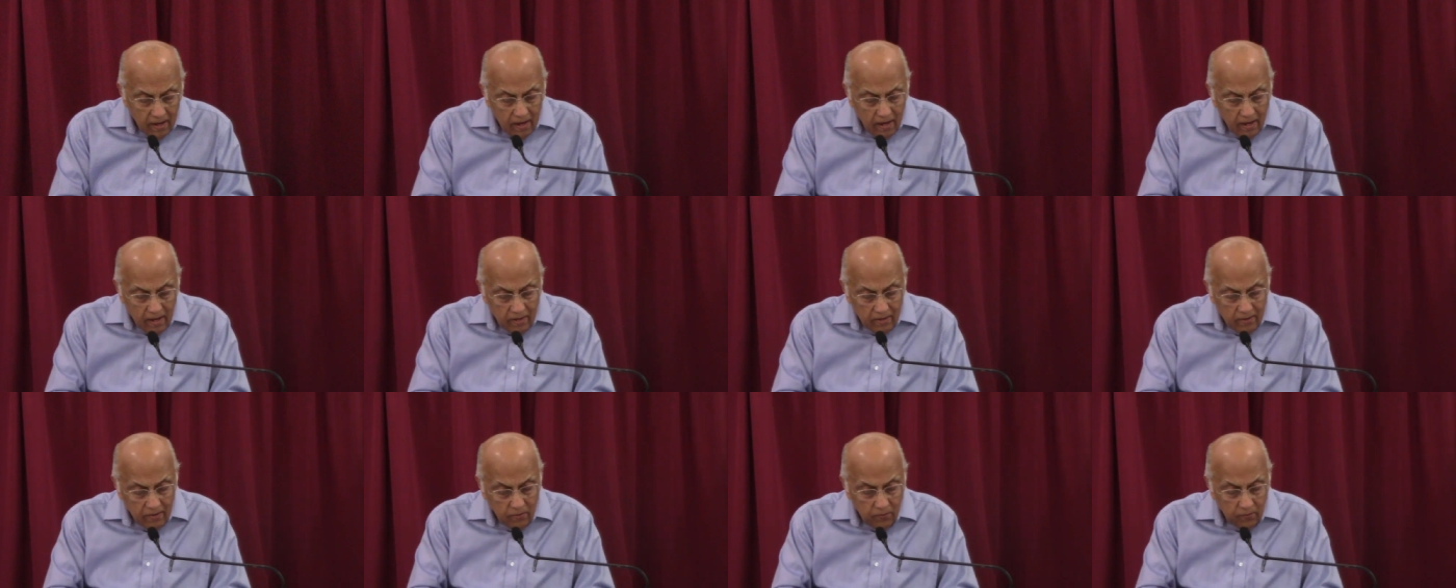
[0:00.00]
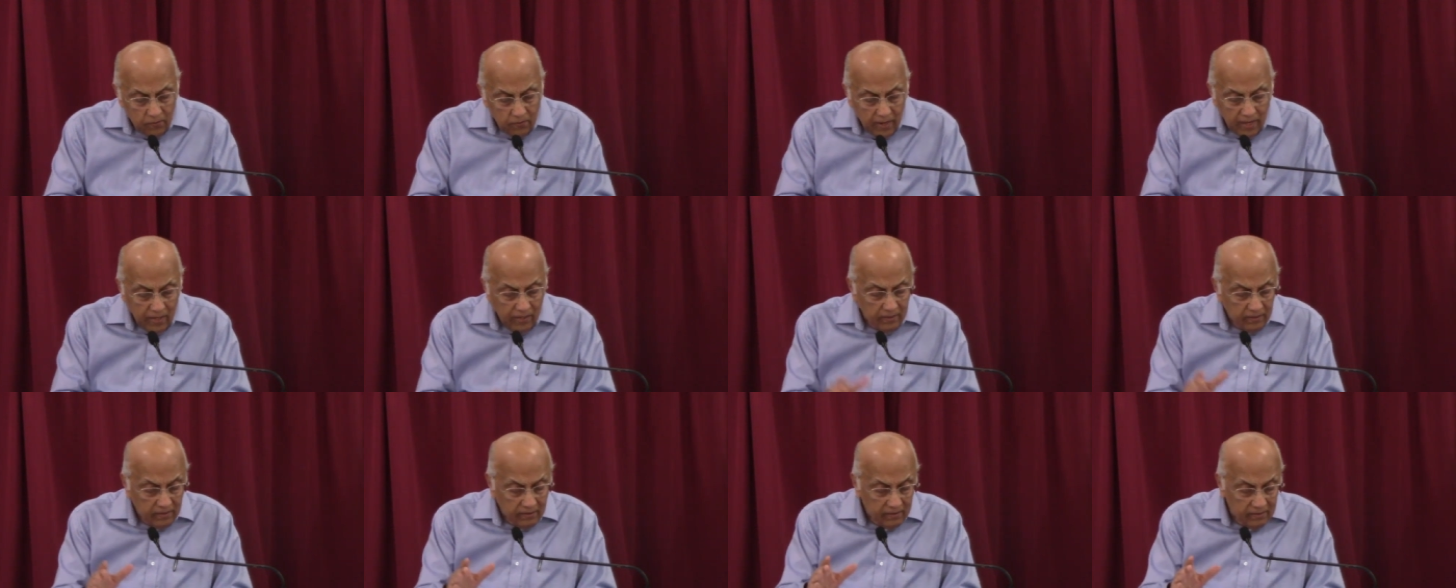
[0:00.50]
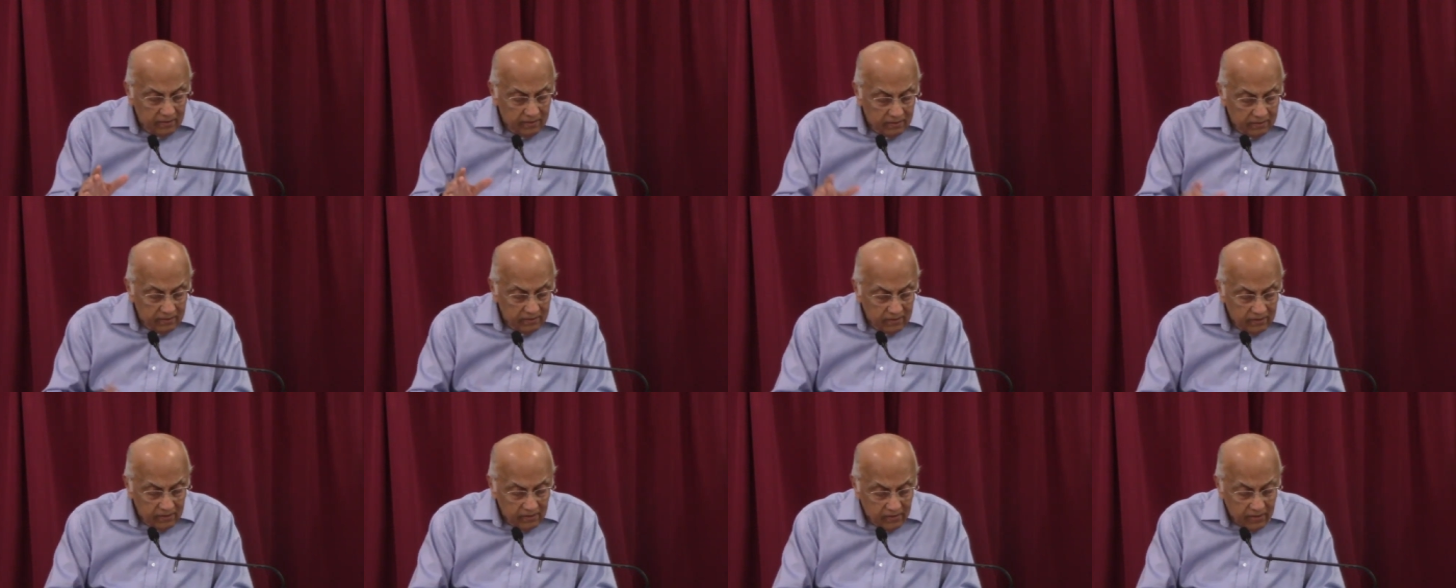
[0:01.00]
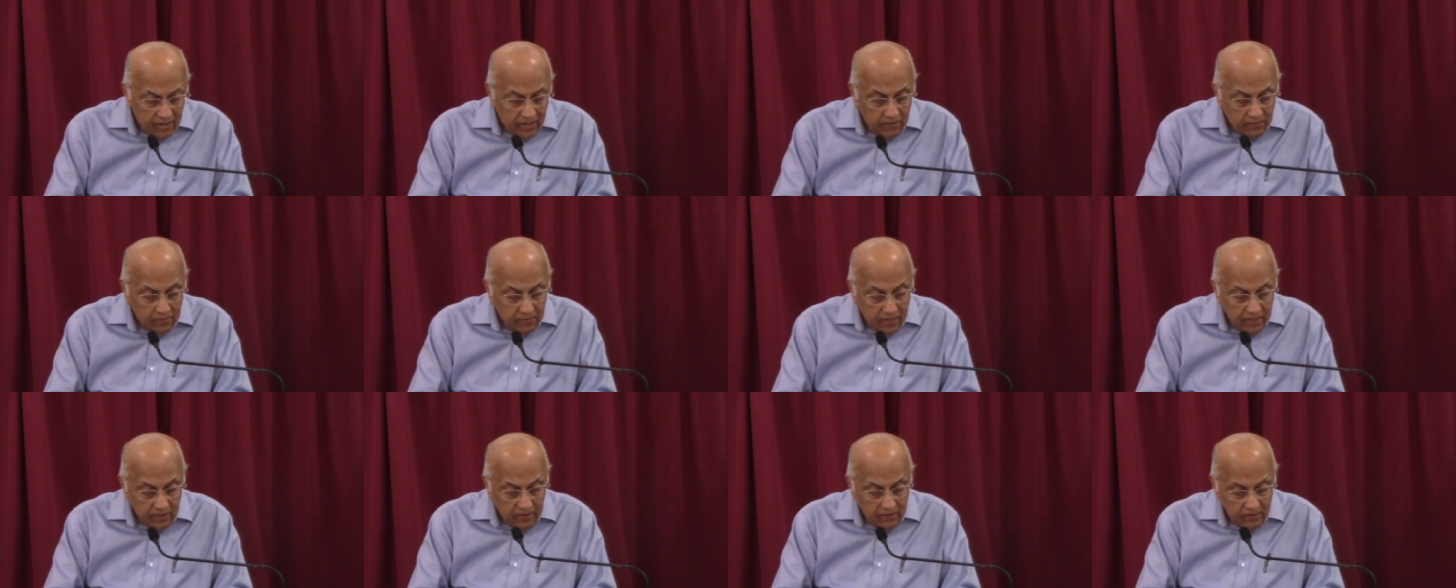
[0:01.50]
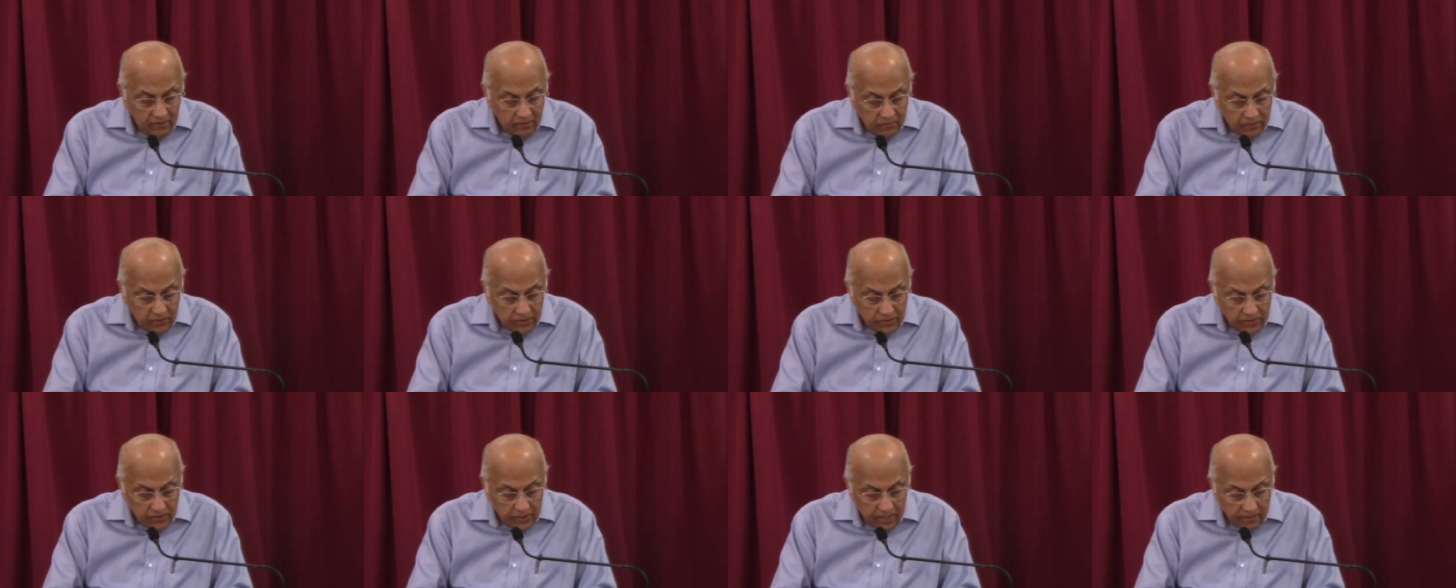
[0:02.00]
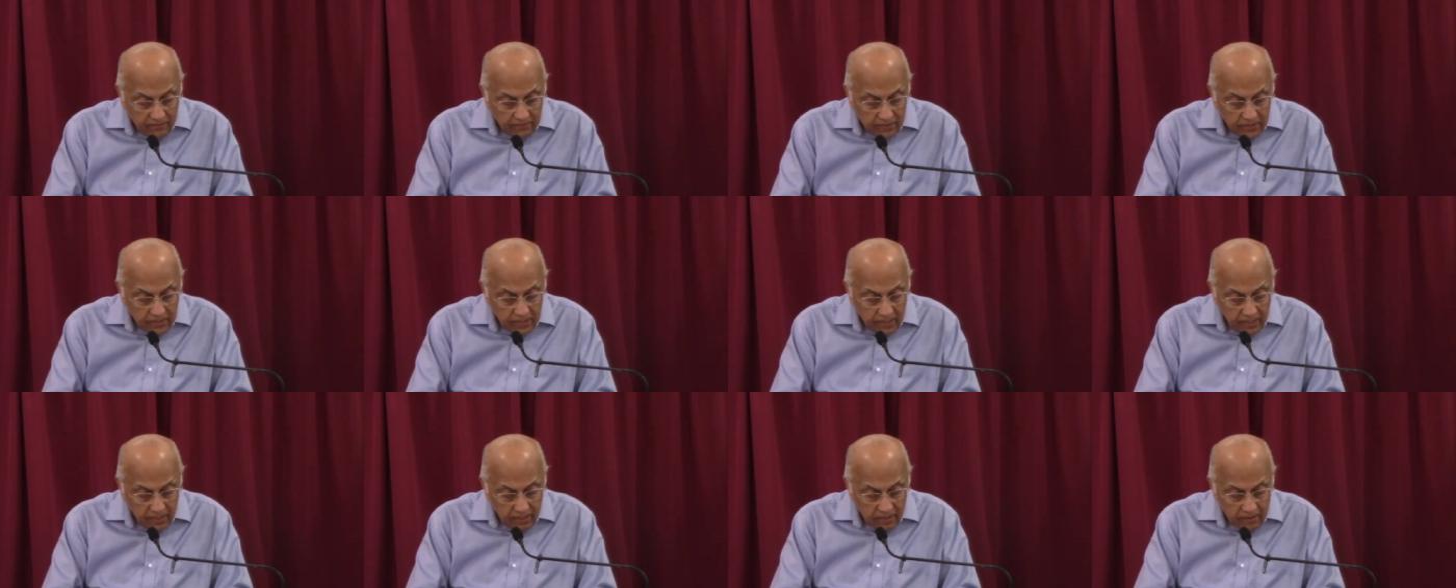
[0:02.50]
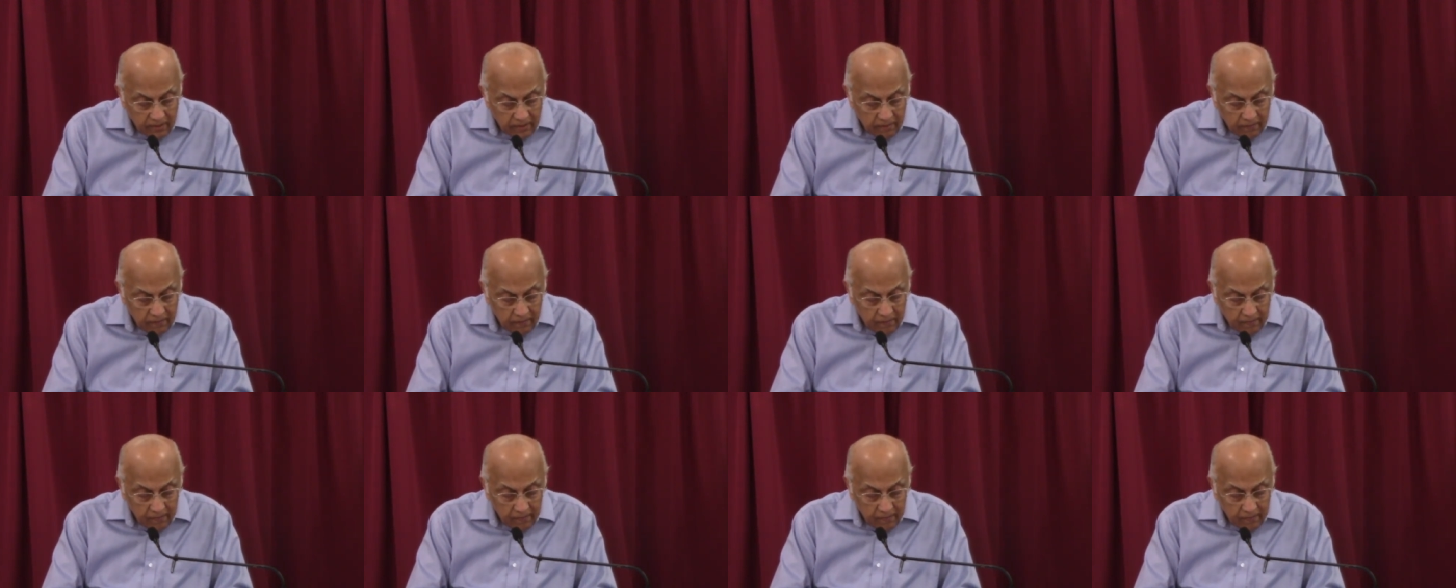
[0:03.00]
and wealth, great wealth in verse 17.